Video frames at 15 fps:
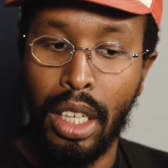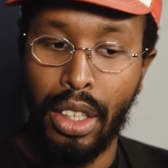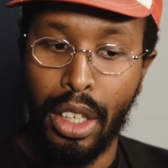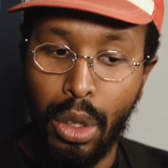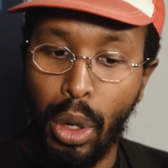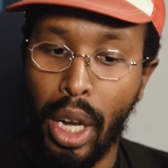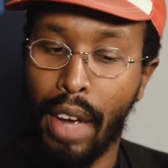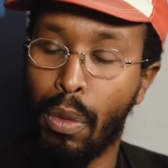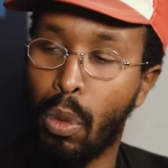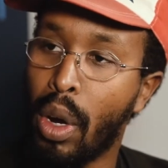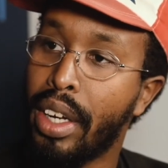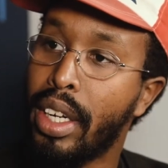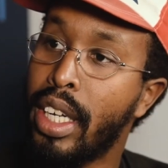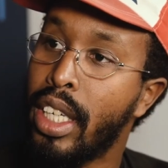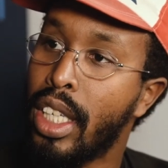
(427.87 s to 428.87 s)
then you have
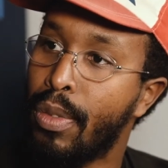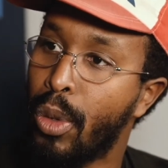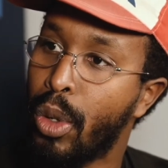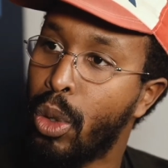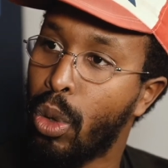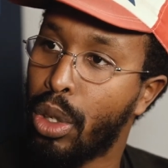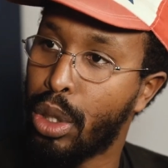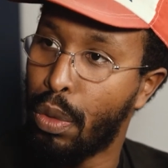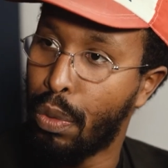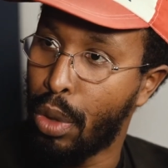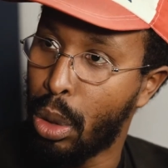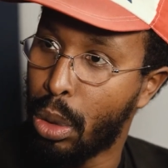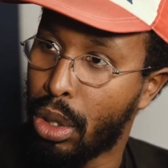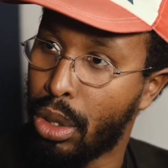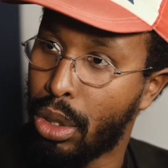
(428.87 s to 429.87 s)
one individual to
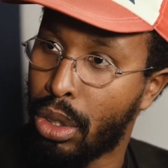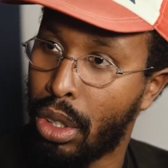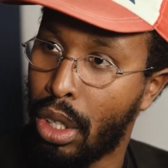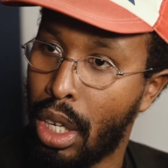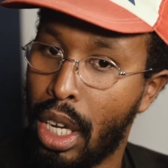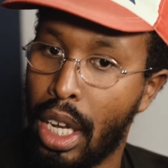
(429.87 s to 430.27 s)
focus,